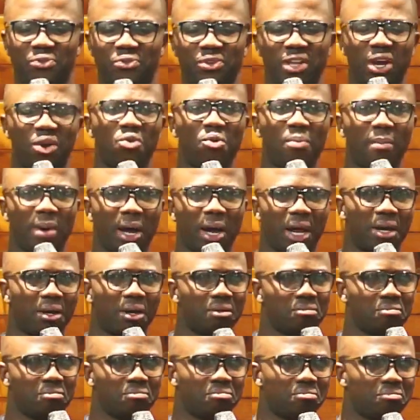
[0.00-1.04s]
woman,
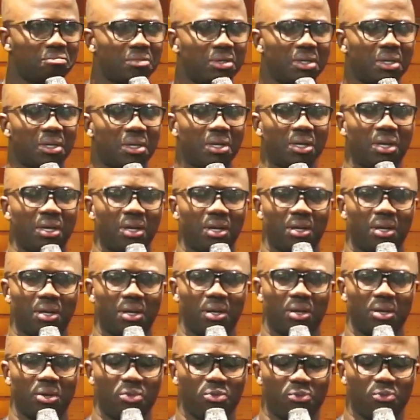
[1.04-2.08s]

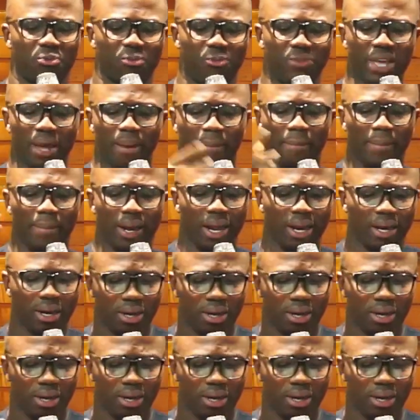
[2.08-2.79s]
fear man.